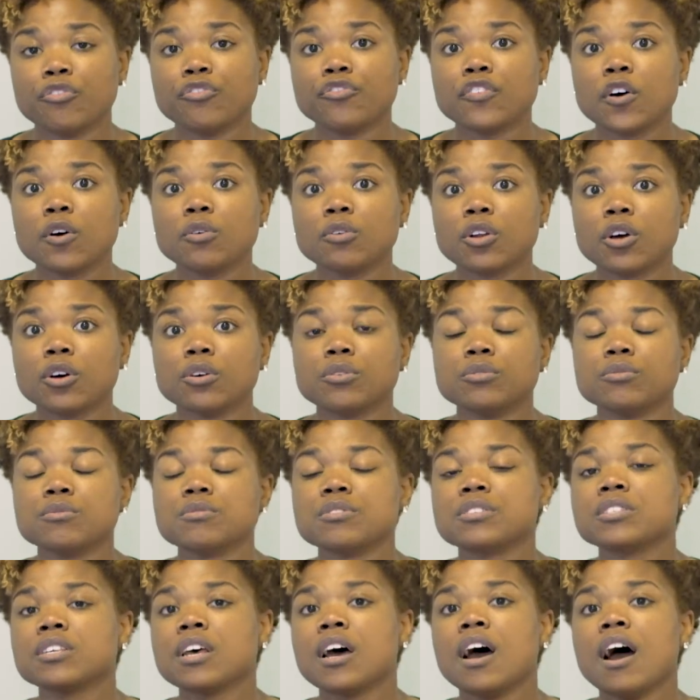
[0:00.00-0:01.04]

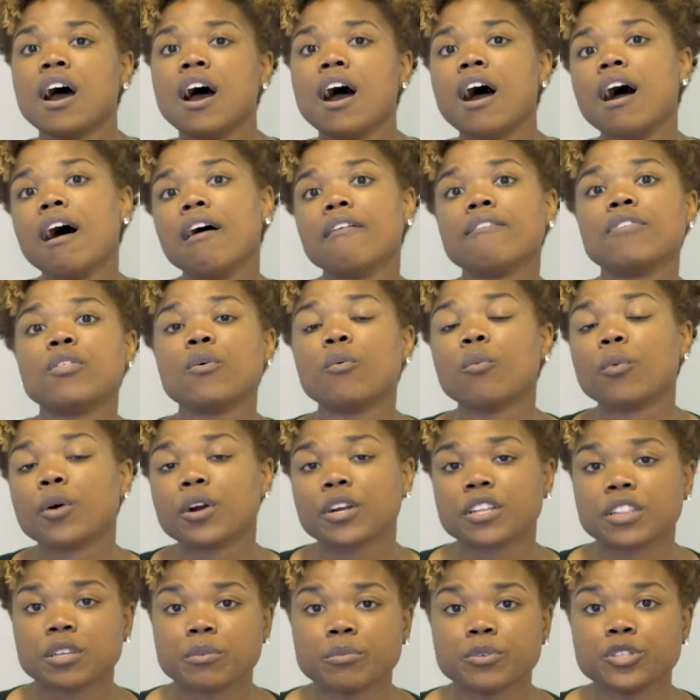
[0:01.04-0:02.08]
photos of the
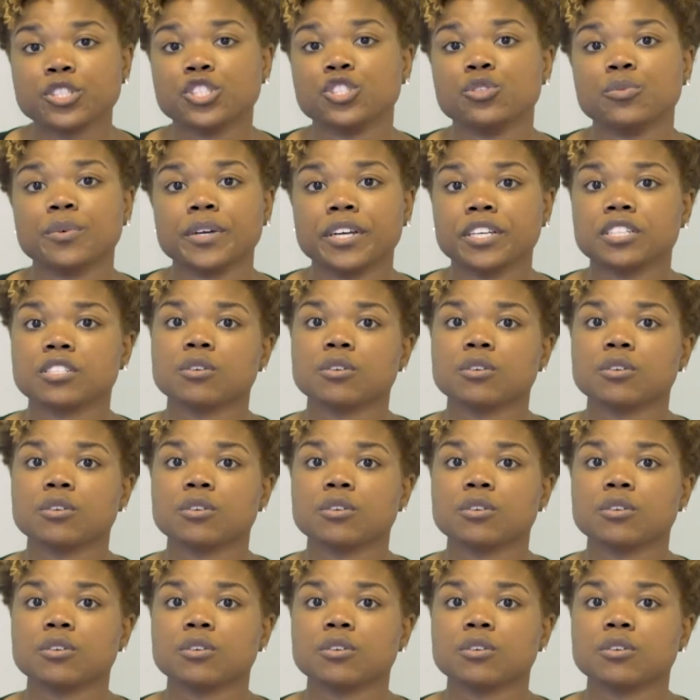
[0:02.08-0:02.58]
work that we're doing.